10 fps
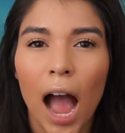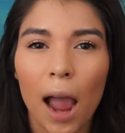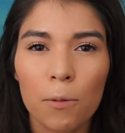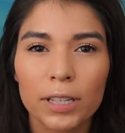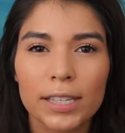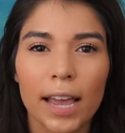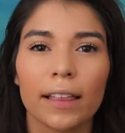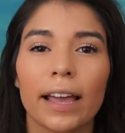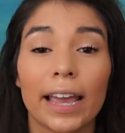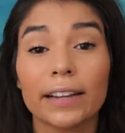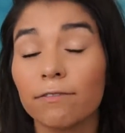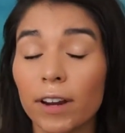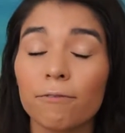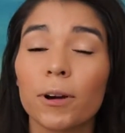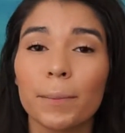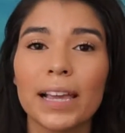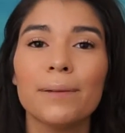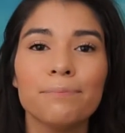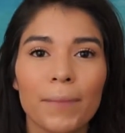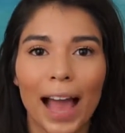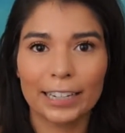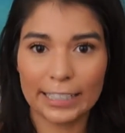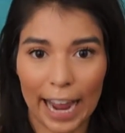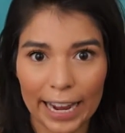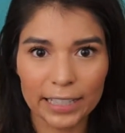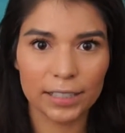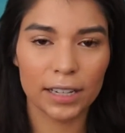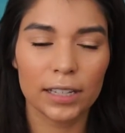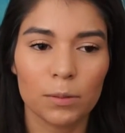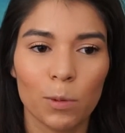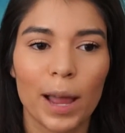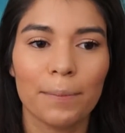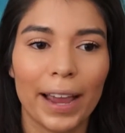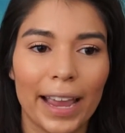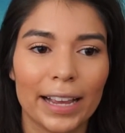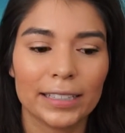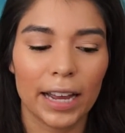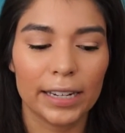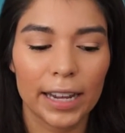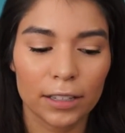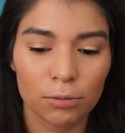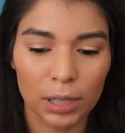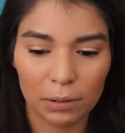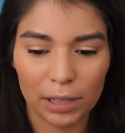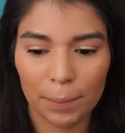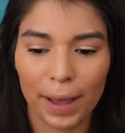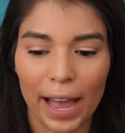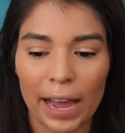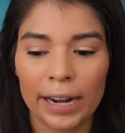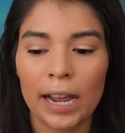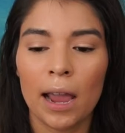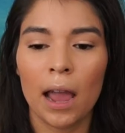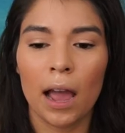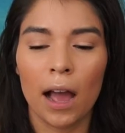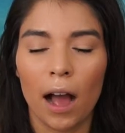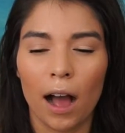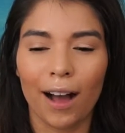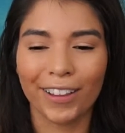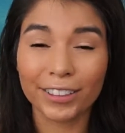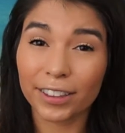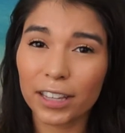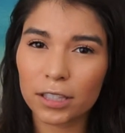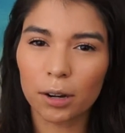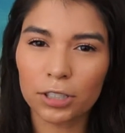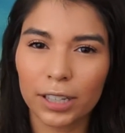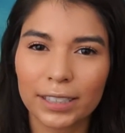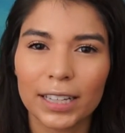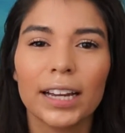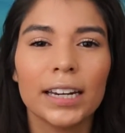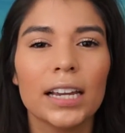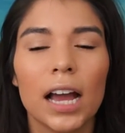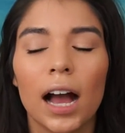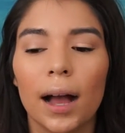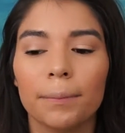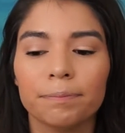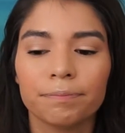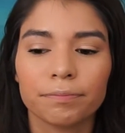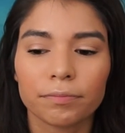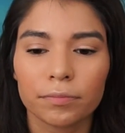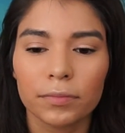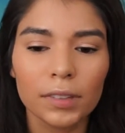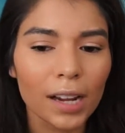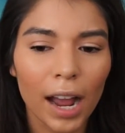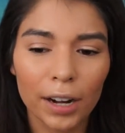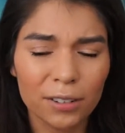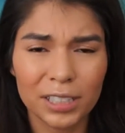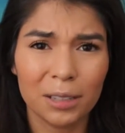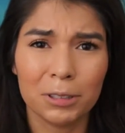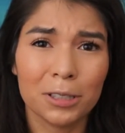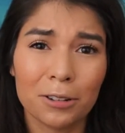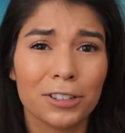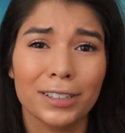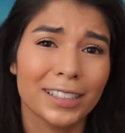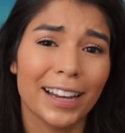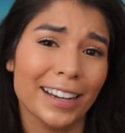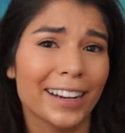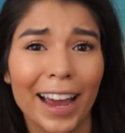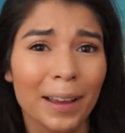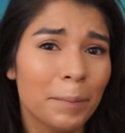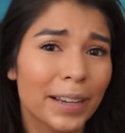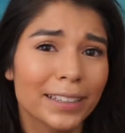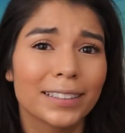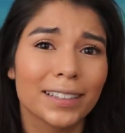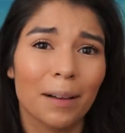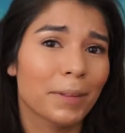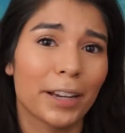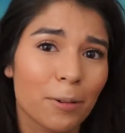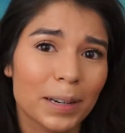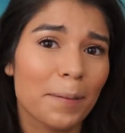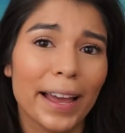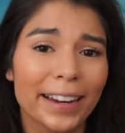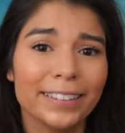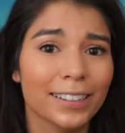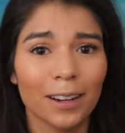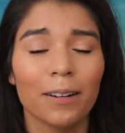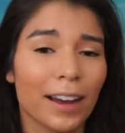I would say, like, for me, at night is when my anxiety gets really bad. Other than social anxiety, I don't deal with social anxiety at night because I'm like going to bed, you know.